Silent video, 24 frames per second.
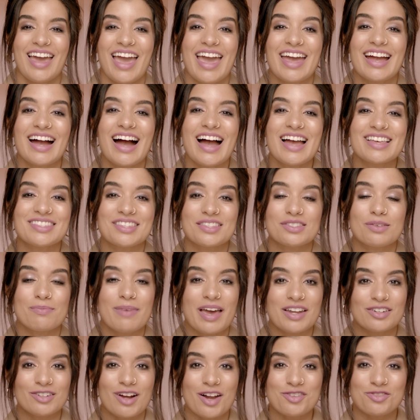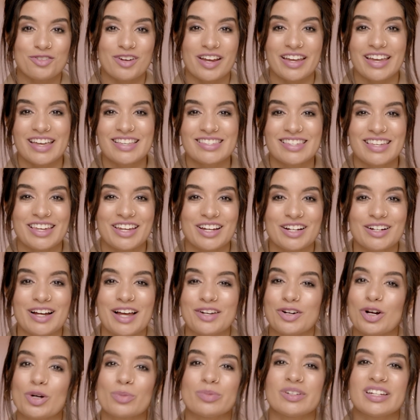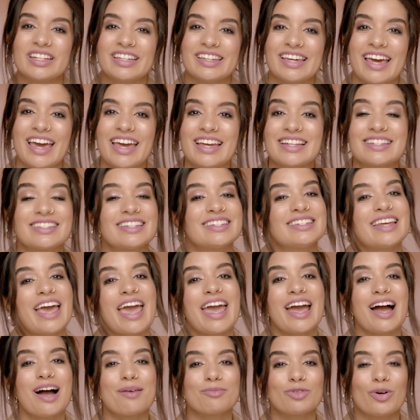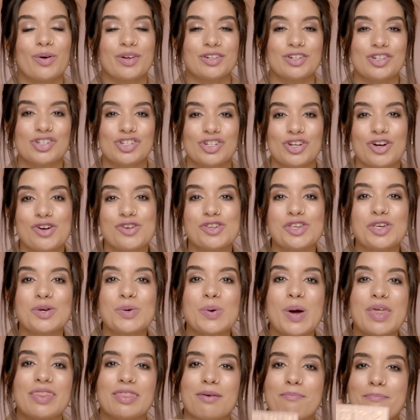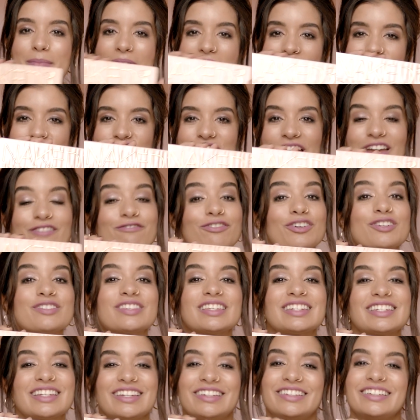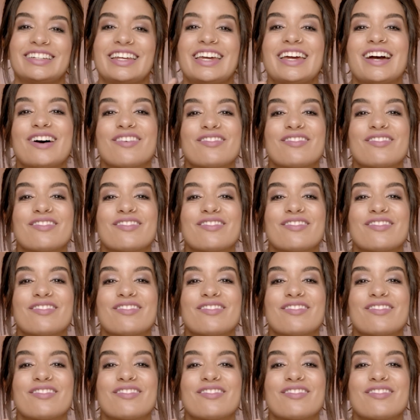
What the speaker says: Hey guys, it's Amanda Rodriguez here at Urban Decay, and today I'm going to show you the magic and versatility